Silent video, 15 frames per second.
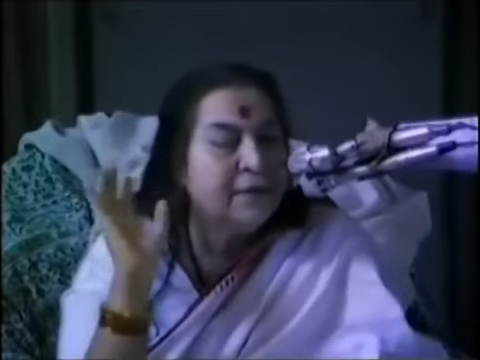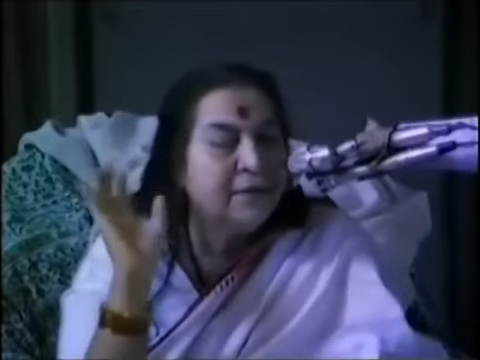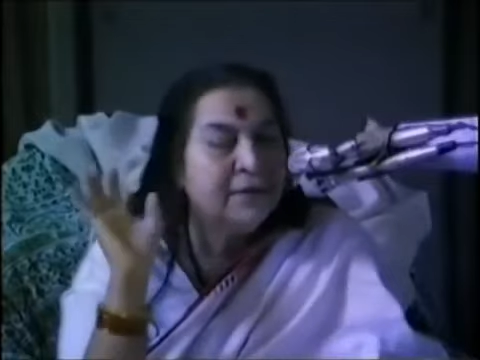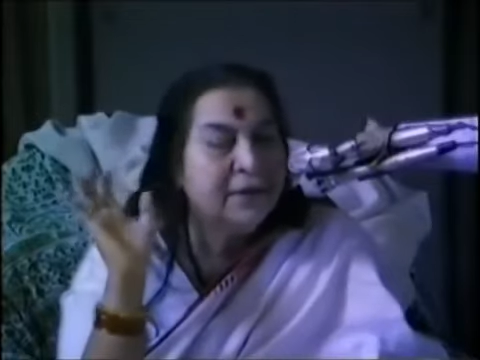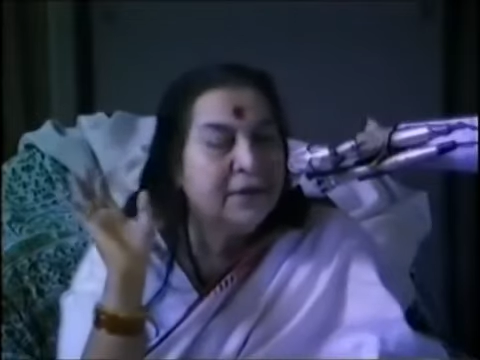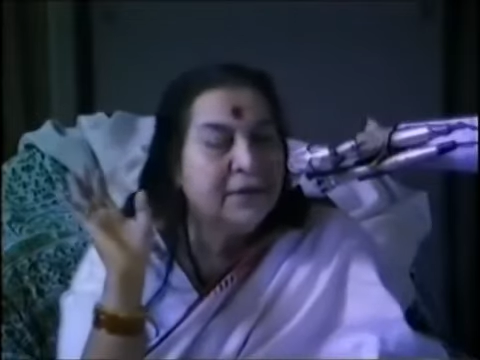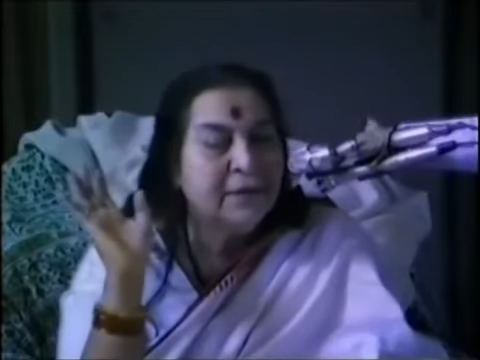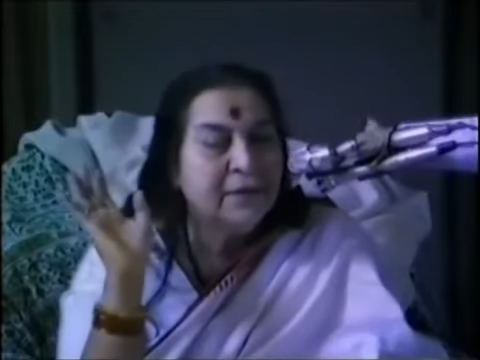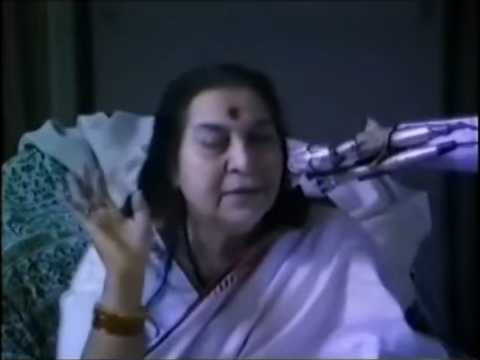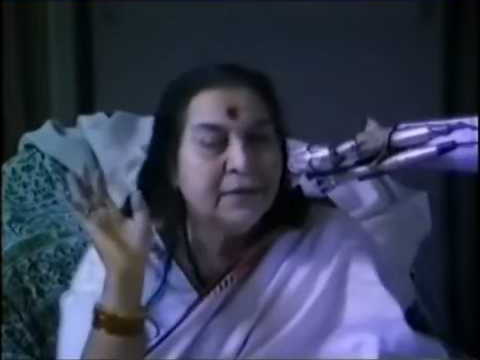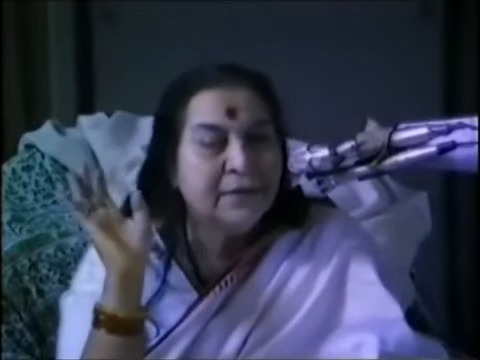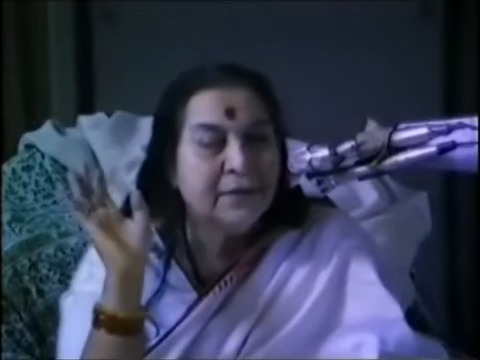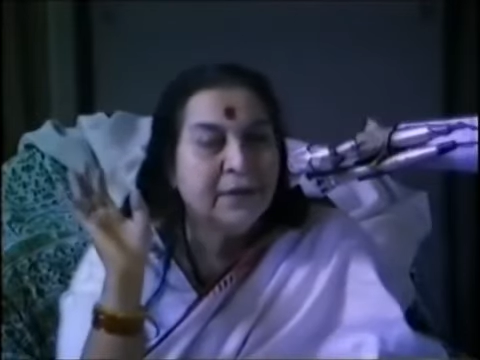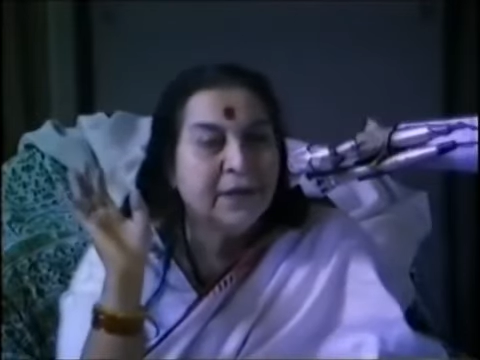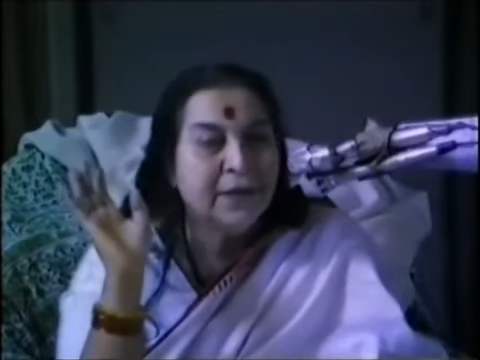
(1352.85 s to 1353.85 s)
then
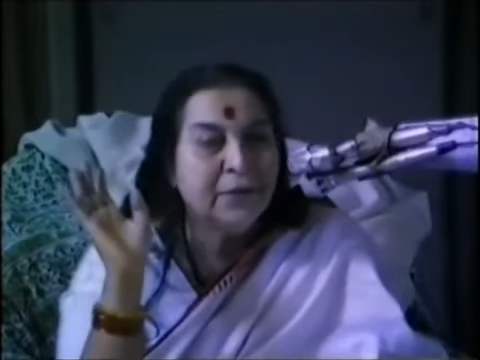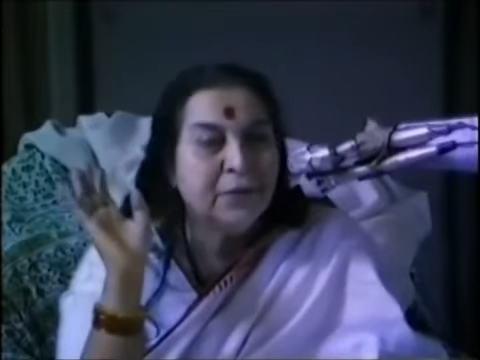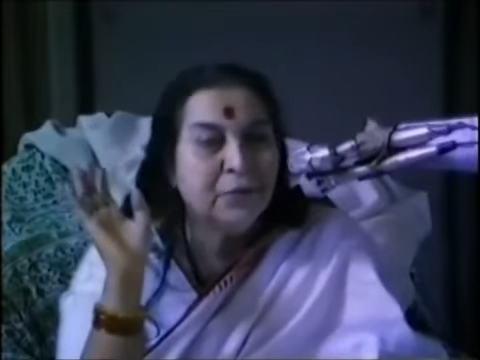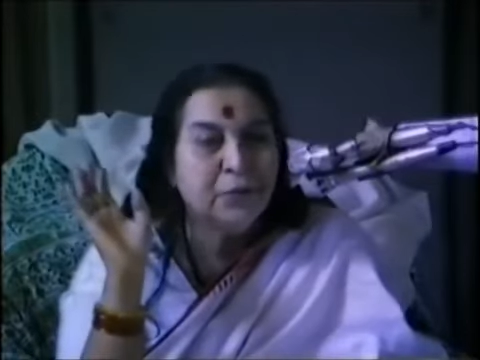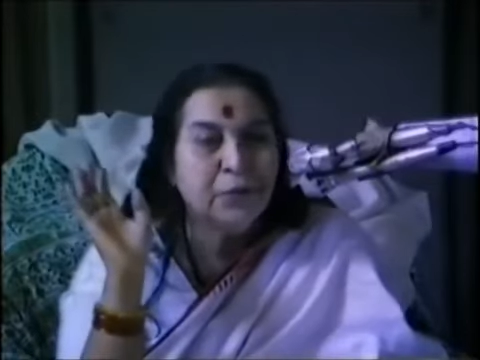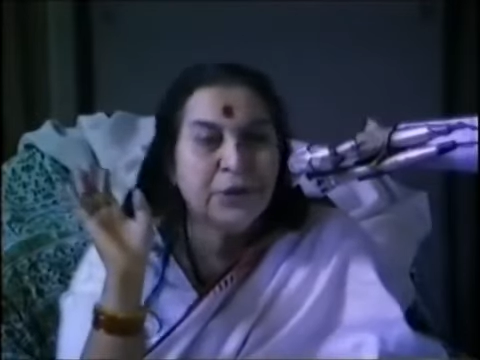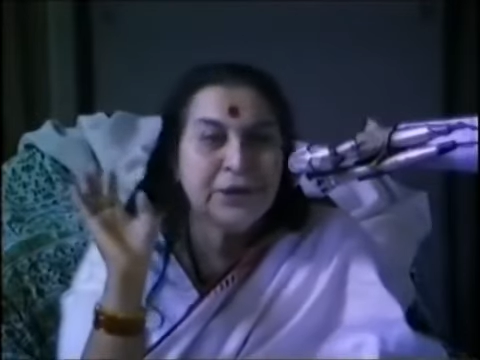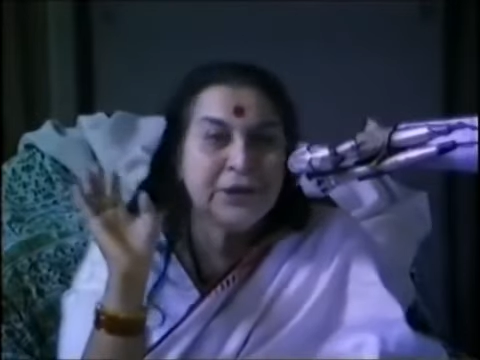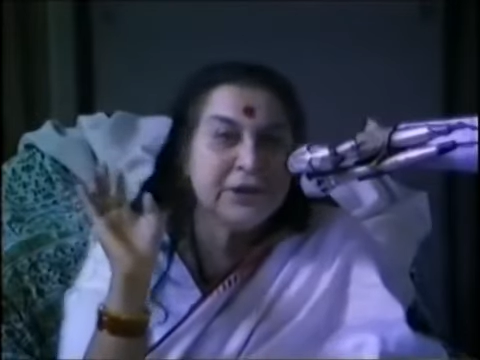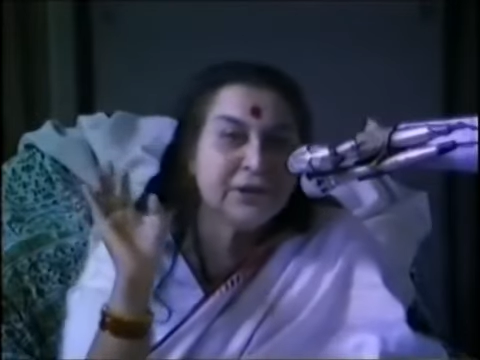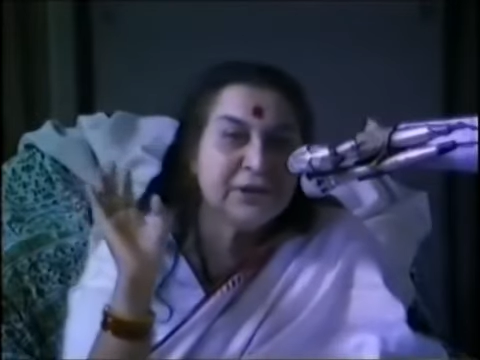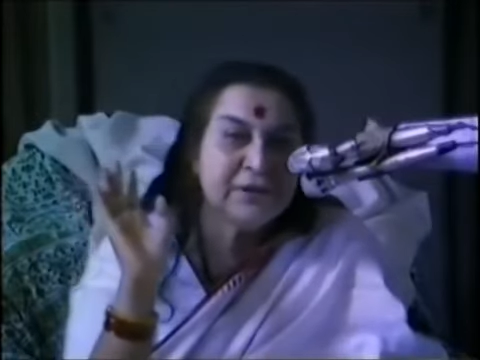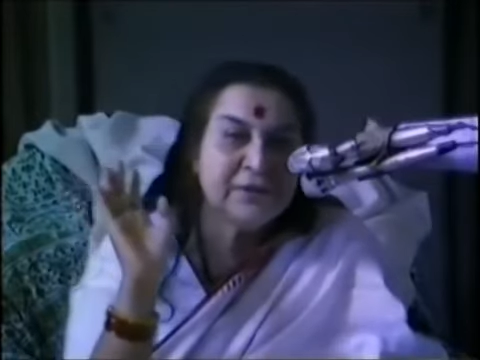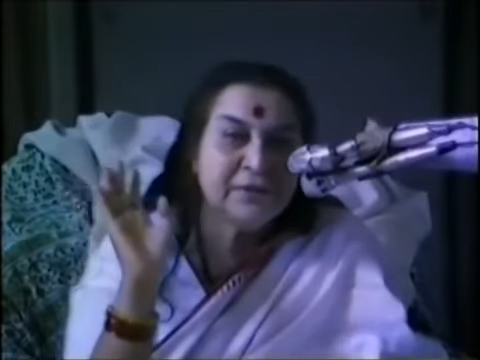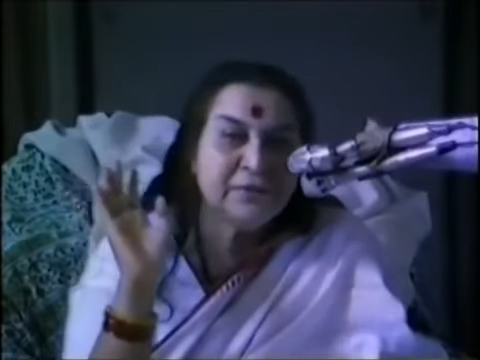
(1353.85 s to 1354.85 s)
I know what it
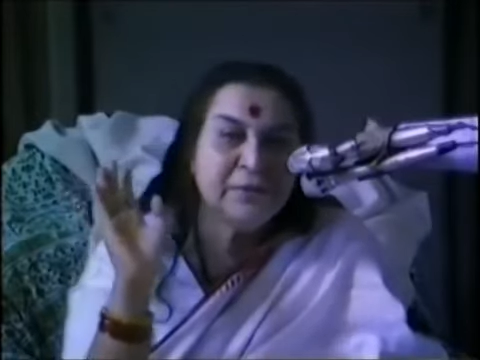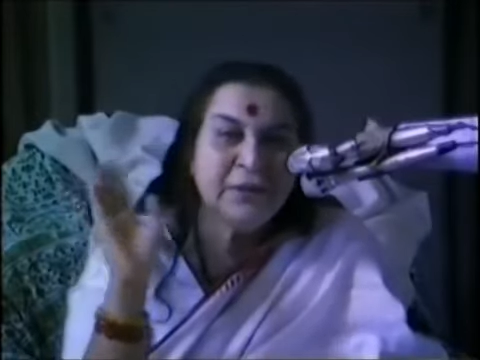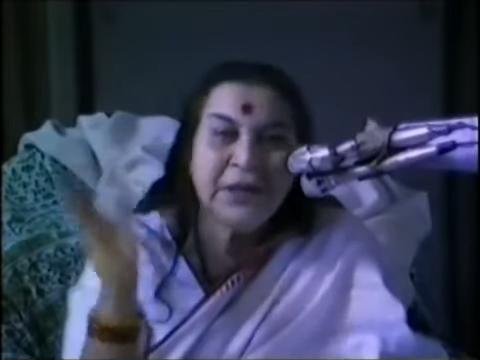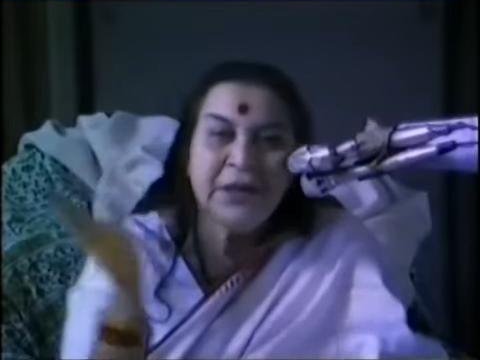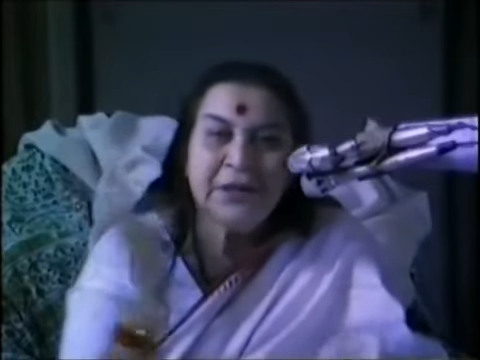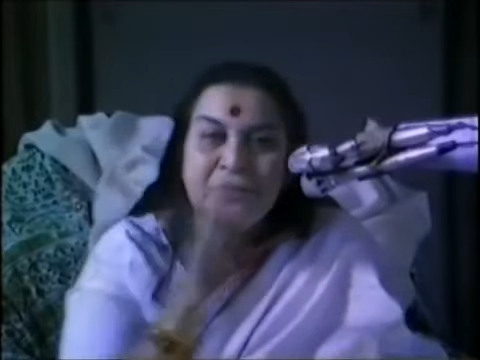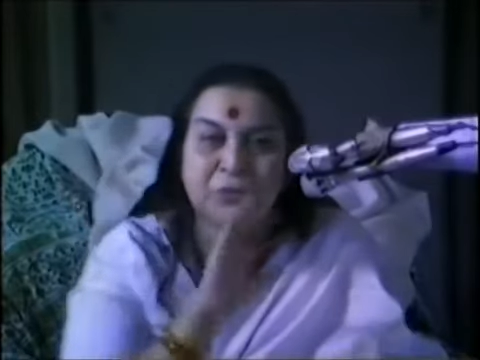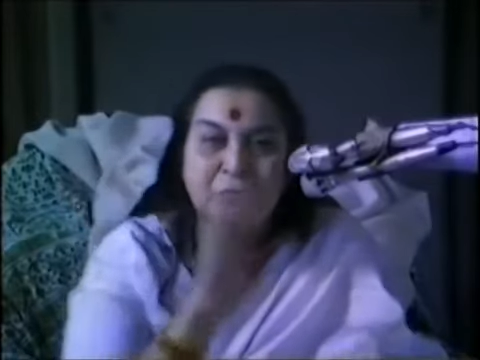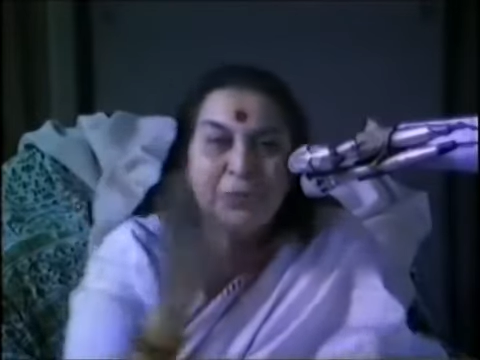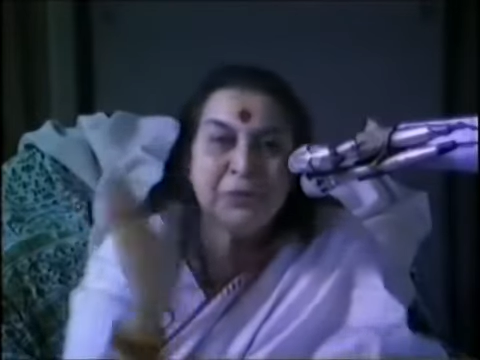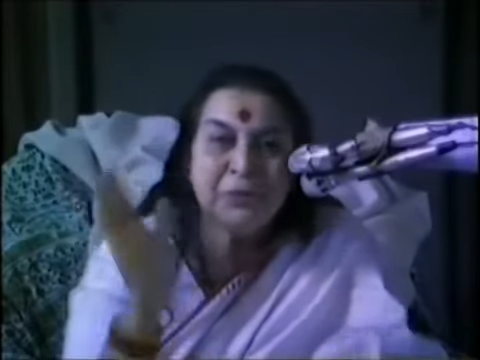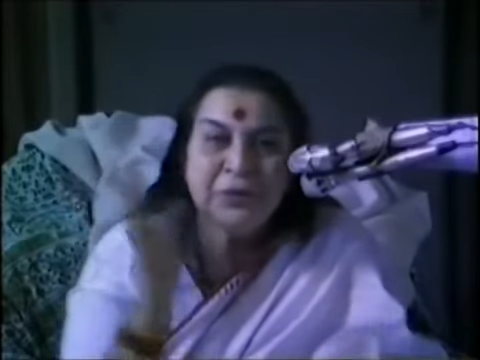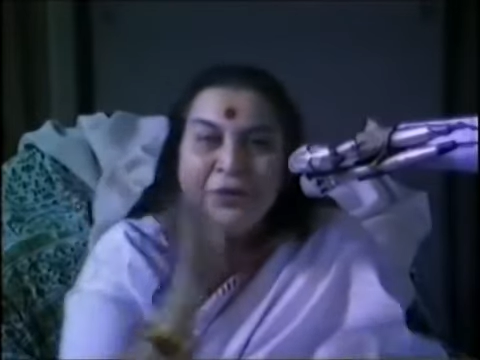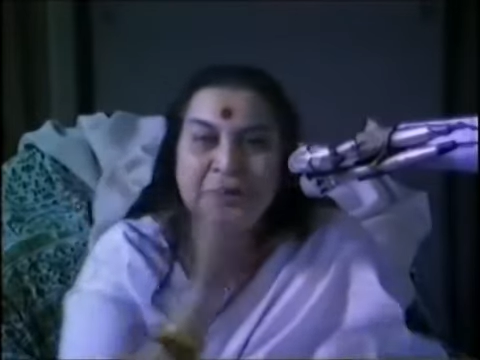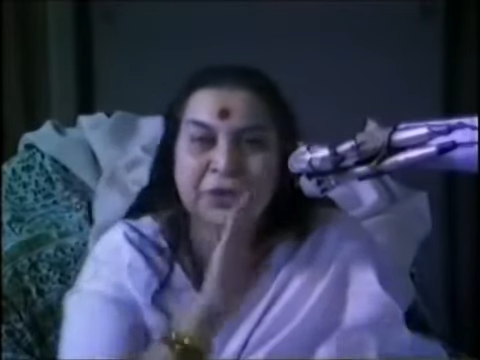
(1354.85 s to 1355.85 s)
is. Very
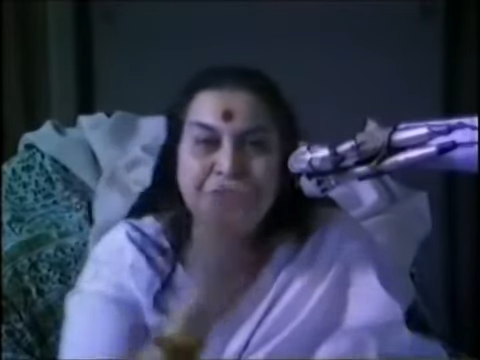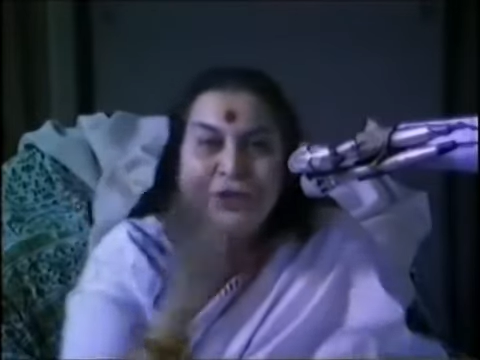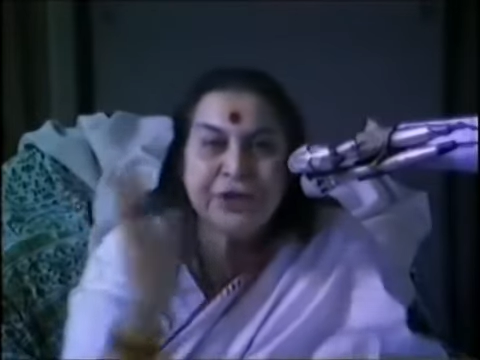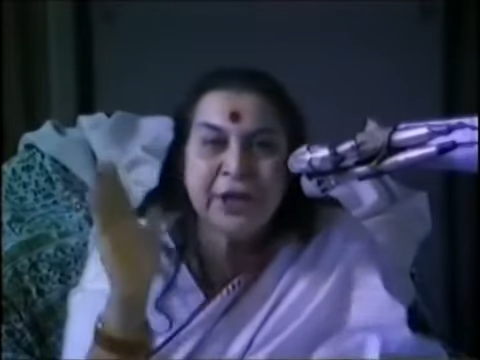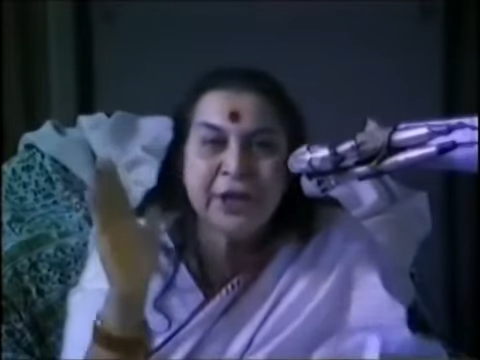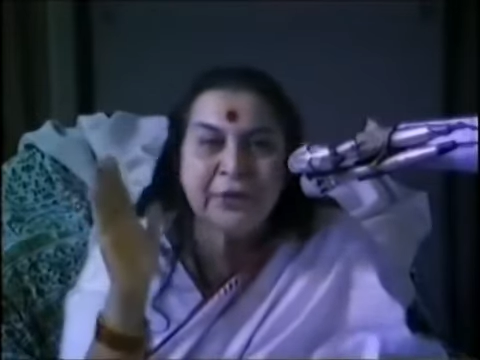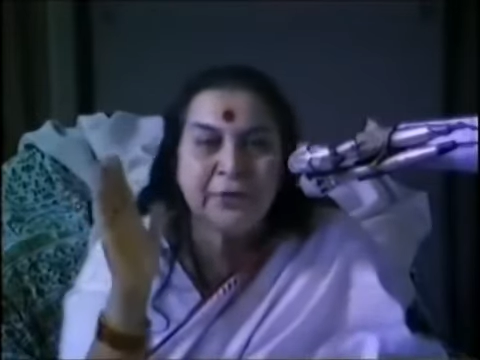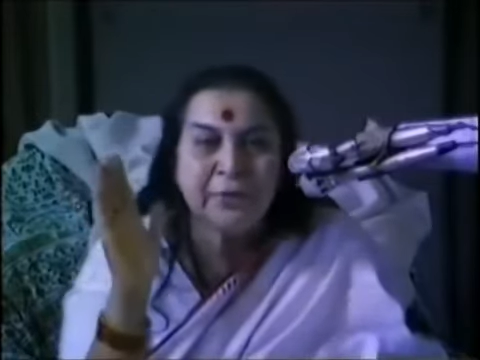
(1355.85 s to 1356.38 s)
superficial, shell.